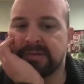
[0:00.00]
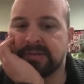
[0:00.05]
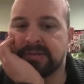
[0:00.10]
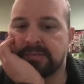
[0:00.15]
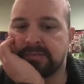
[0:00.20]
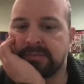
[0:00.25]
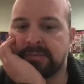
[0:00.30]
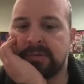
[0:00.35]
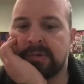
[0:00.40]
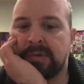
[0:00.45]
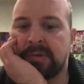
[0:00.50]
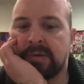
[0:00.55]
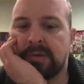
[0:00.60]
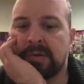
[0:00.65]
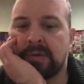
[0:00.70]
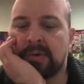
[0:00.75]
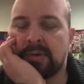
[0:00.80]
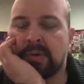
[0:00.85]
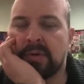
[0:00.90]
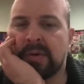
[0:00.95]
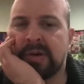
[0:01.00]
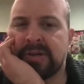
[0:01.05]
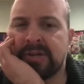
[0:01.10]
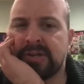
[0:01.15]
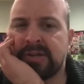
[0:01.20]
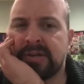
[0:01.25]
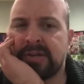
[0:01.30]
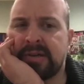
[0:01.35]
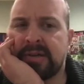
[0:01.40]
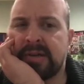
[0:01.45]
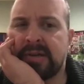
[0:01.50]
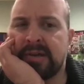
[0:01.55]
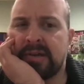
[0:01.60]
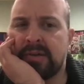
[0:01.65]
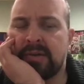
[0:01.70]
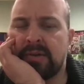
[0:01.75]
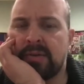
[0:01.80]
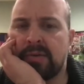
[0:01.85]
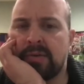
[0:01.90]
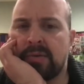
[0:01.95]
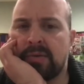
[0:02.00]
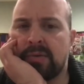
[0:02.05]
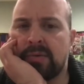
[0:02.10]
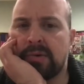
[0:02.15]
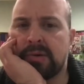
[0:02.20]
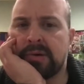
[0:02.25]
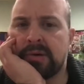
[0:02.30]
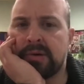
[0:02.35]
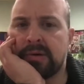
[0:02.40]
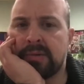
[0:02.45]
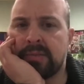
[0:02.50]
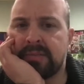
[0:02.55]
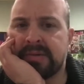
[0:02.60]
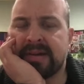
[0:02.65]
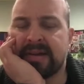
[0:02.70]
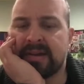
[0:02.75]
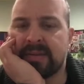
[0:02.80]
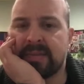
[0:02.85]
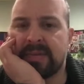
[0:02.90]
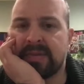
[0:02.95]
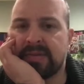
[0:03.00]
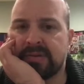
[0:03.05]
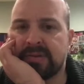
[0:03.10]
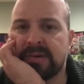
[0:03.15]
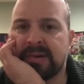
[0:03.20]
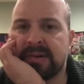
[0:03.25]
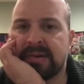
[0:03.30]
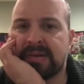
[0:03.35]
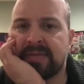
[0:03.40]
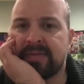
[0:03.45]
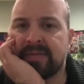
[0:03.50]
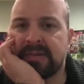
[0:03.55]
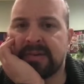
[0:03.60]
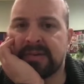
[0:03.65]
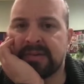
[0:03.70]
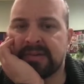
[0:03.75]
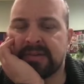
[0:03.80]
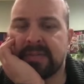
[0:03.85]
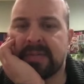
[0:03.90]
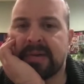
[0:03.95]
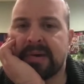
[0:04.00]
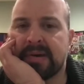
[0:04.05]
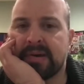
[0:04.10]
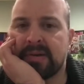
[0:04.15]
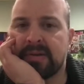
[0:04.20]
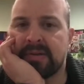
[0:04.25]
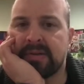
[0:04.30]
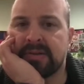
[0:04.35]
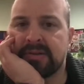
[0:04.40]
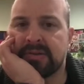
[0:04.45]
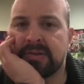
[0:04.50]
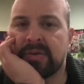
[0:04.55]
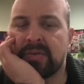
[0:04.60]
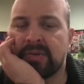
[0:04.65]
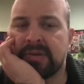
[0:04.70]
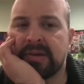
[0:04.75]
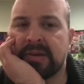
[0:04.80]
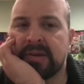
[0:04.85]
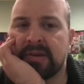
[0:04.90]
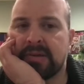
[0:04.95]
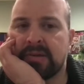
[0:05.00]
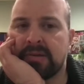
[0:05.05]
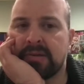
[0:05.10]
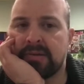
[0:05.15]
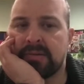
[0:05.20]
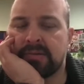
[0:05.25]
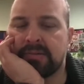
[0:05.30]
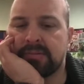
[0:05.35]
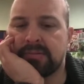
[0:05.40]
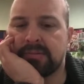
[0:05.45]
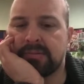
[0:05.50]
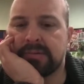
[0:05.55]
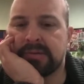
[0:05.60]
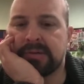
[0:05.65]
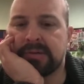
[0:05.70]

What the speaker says: And we're watching a new documentary on Netflix about this hotel